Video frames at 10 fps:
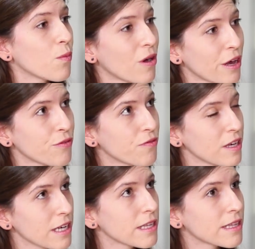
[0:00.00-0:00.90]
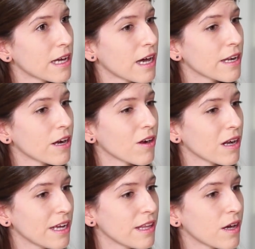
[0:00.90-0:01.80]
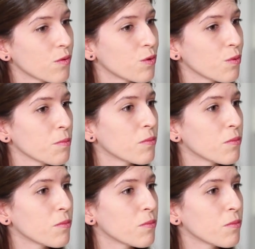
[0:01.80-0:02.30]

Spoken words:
Well, I think that Erleada will be